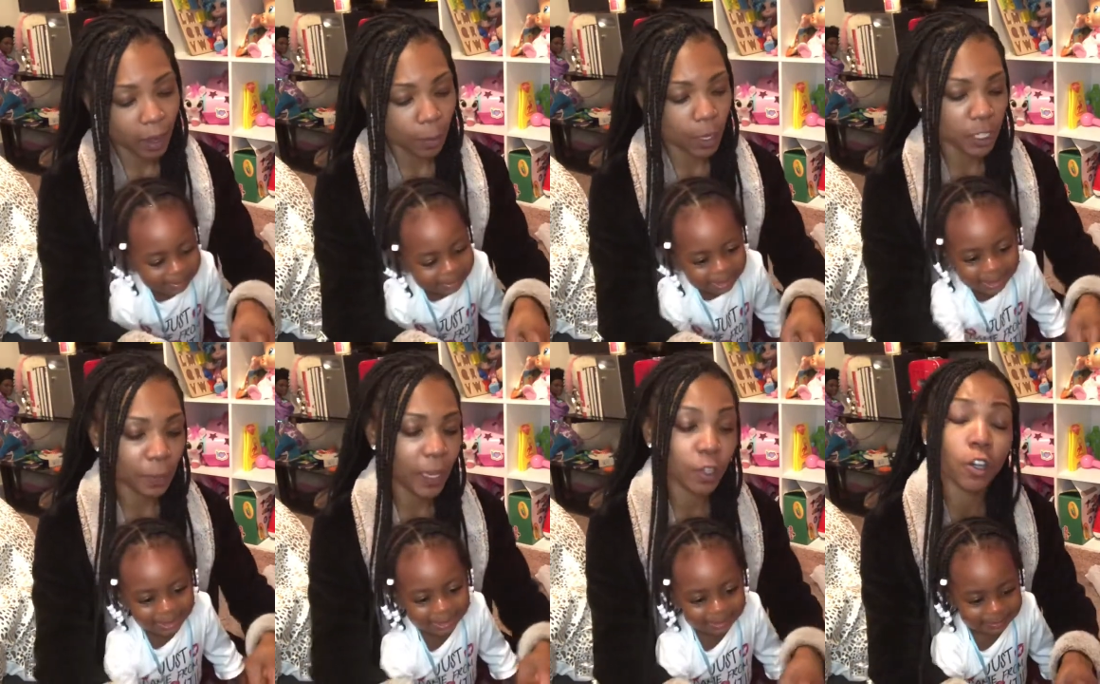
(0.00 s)
Speaker 1: Come on, let's
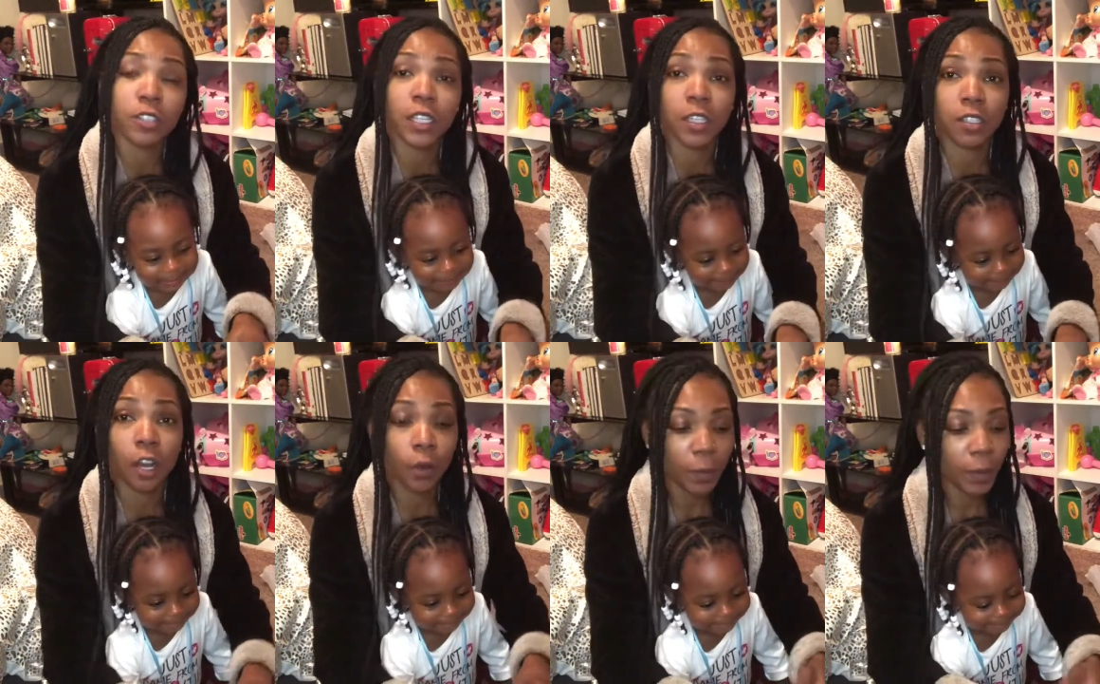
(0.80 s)
play. You gonna sing a
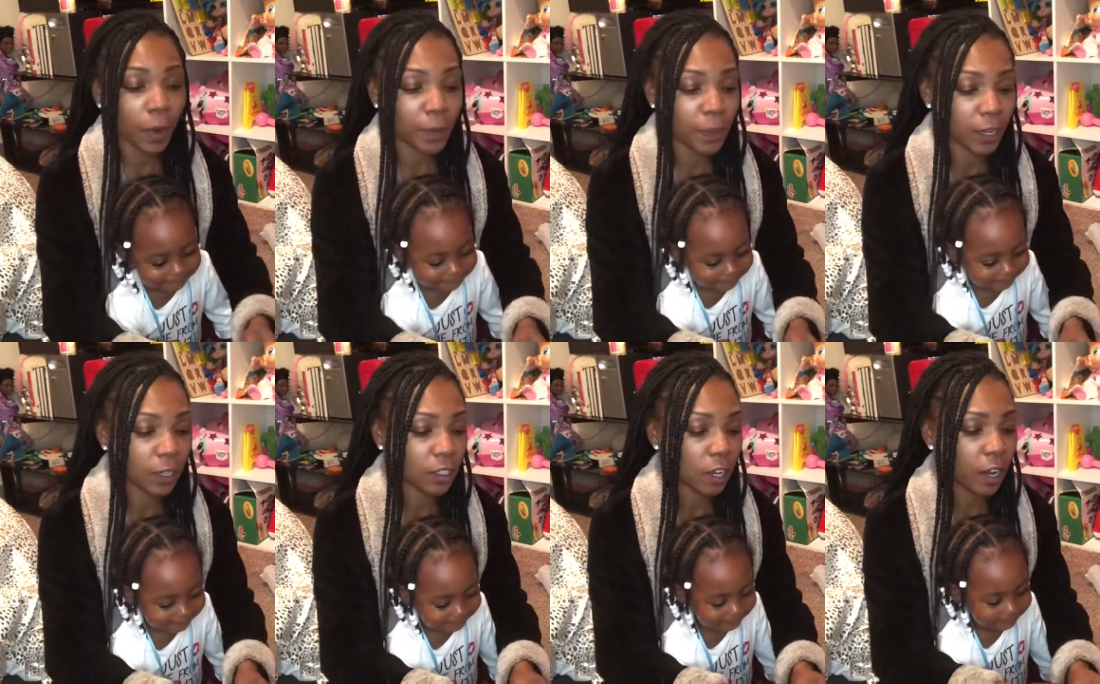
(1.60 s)
song with me while we play the
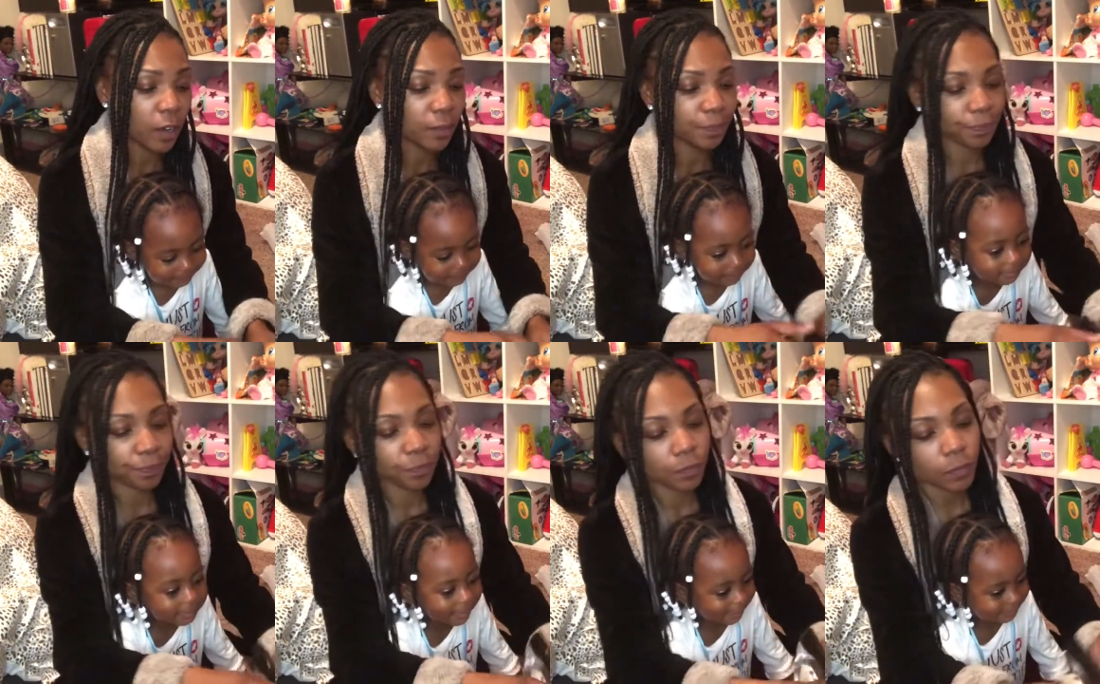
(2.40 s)
guitar?
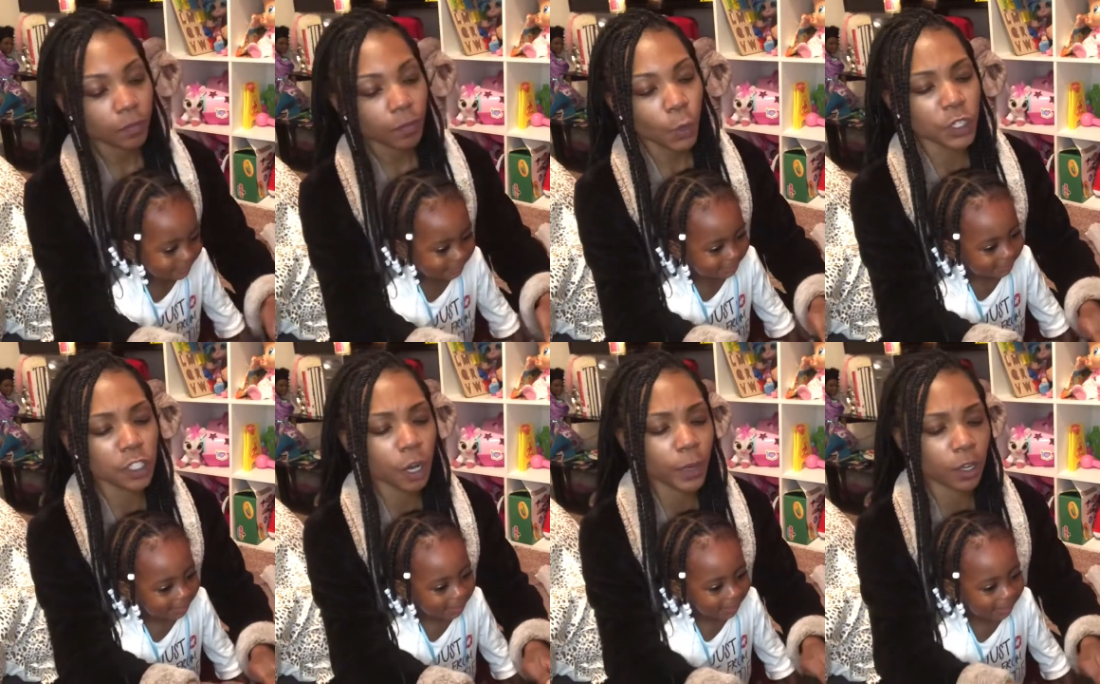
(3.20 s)
Yes. What
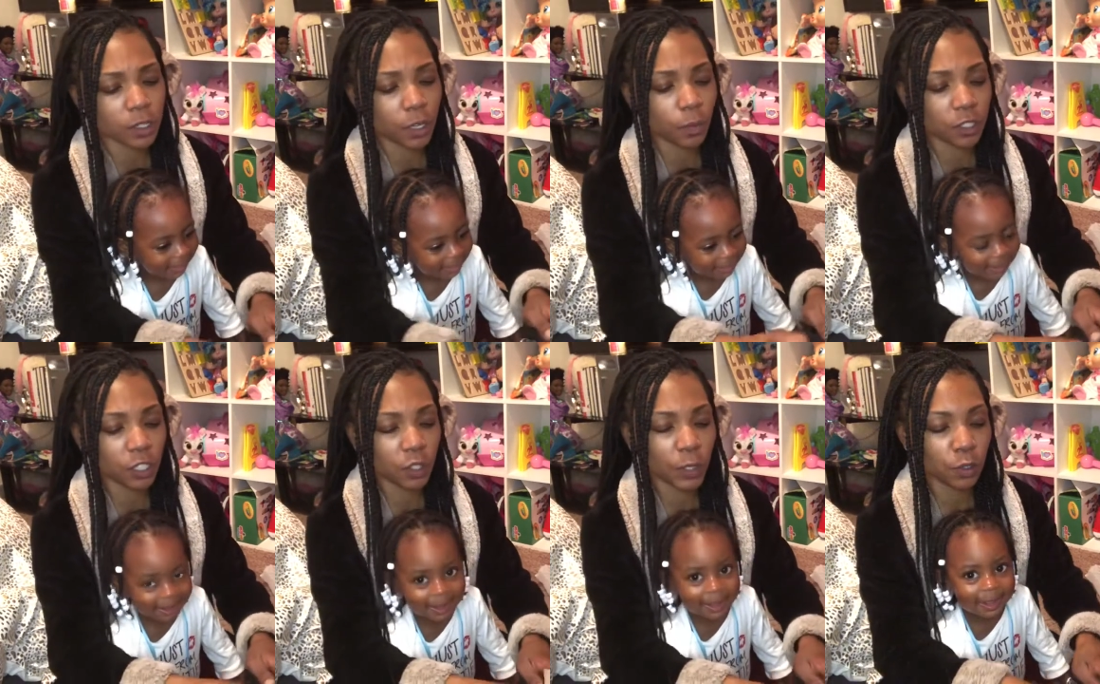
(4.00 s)
song we gonna sing? Wanna
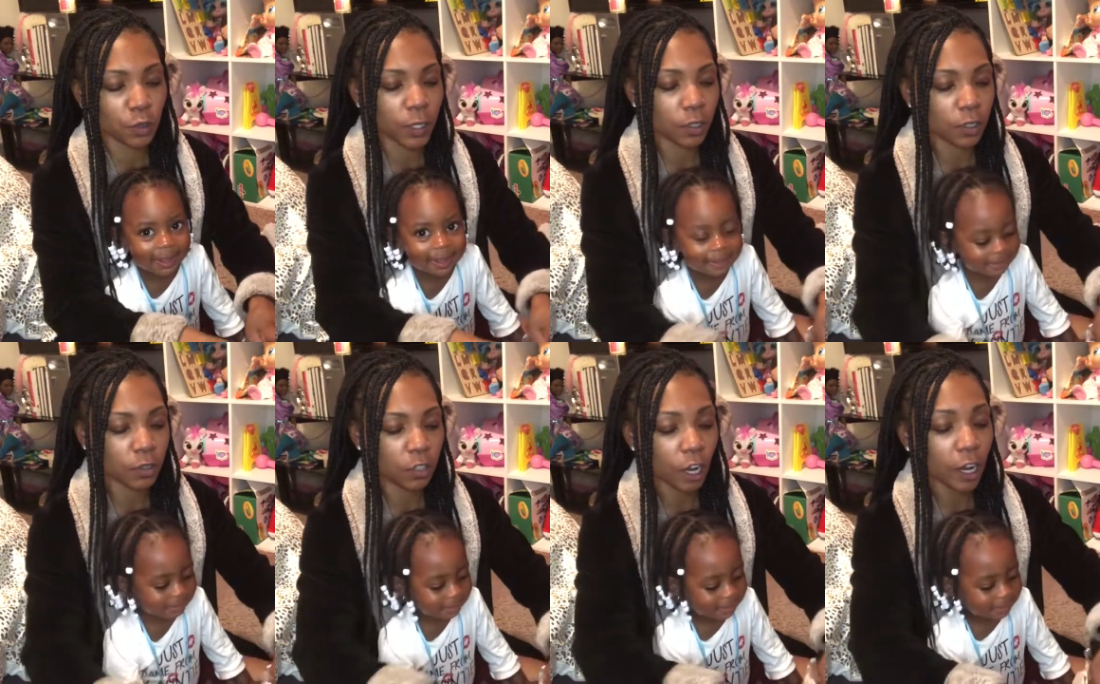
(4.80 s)
sing Twinkle Twinkle Little
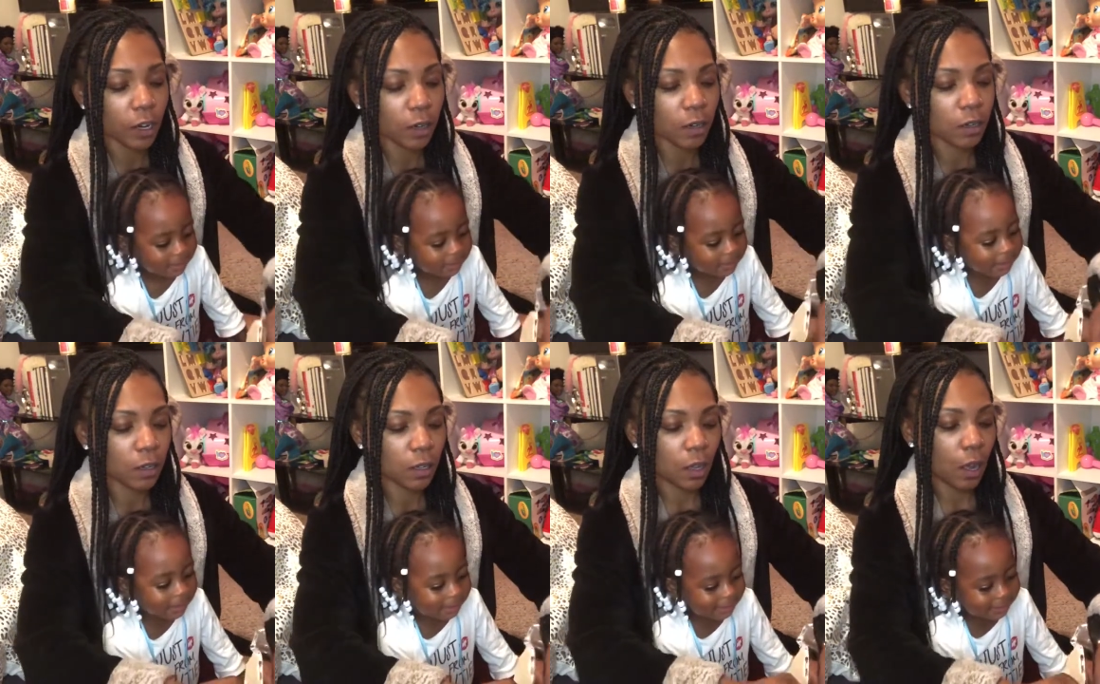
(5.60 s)
Star?
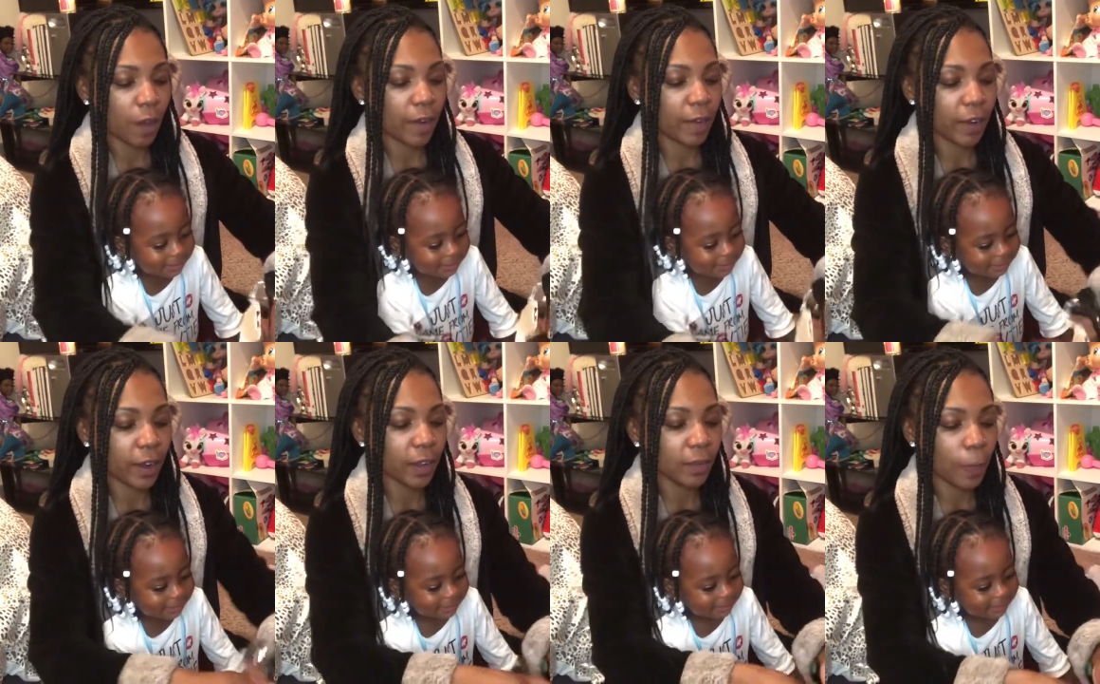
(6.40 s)
Yes. All right,
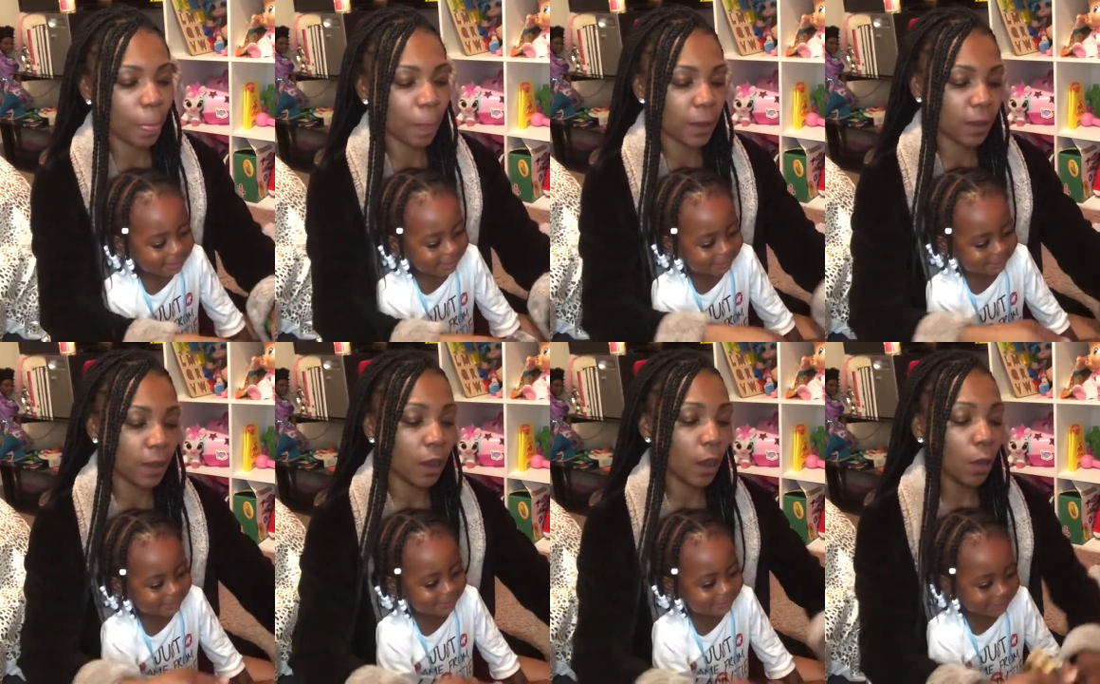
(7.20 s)
ready?
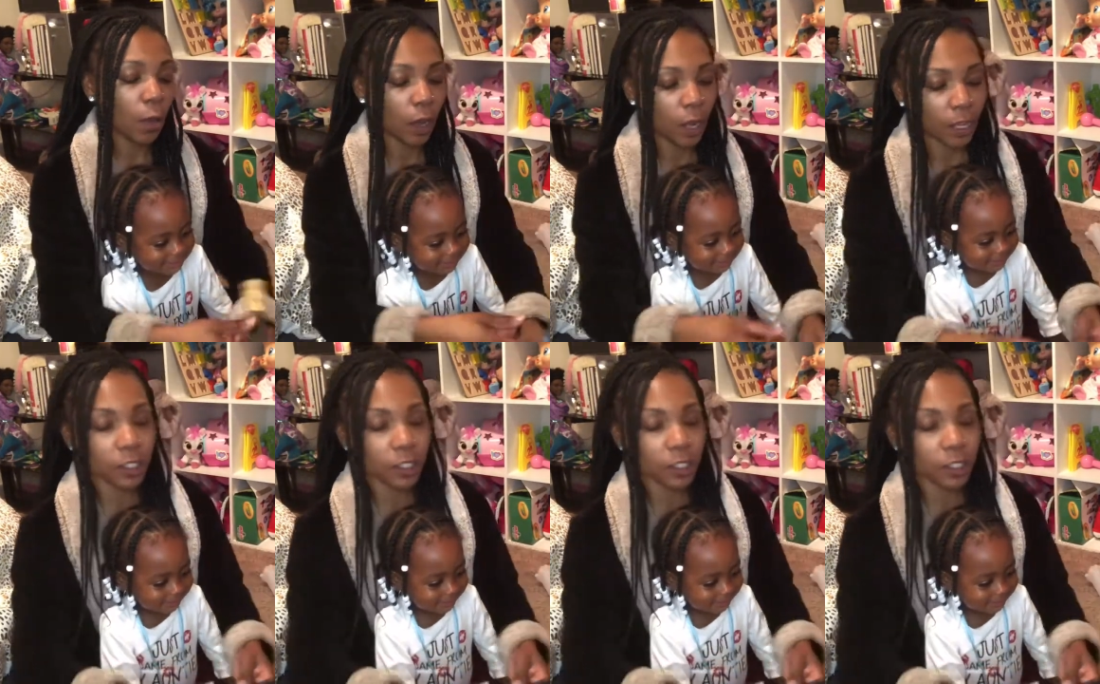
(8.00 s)
Yes. One,